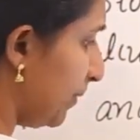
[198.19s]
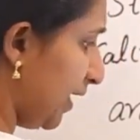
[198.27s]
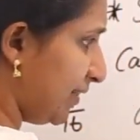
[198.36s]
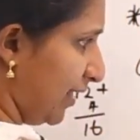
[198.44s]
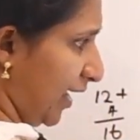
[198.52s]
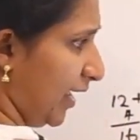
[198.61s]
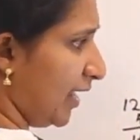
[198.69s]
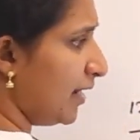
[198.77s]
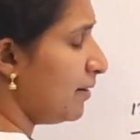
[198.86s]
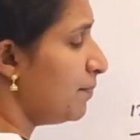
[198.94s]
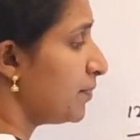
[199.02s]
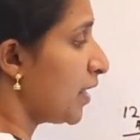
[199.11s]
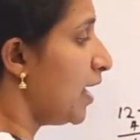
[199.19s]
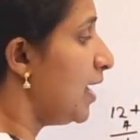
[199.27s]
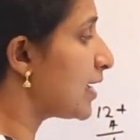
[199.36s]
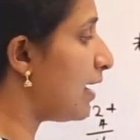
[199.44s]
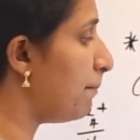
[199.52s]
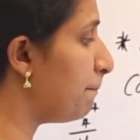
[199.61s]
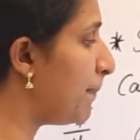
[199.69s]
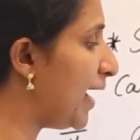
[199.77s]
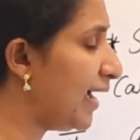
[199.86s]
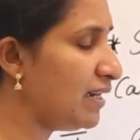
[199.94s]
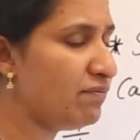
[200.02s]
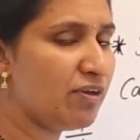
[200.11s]
methane
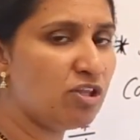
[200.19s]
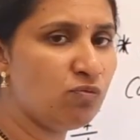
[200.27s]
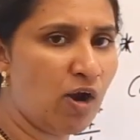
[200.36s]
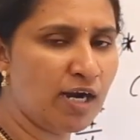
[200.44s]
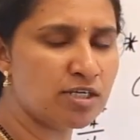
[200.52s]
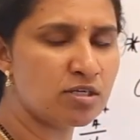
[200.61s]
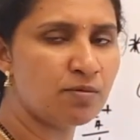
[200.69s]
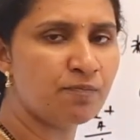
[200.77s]
combined with what?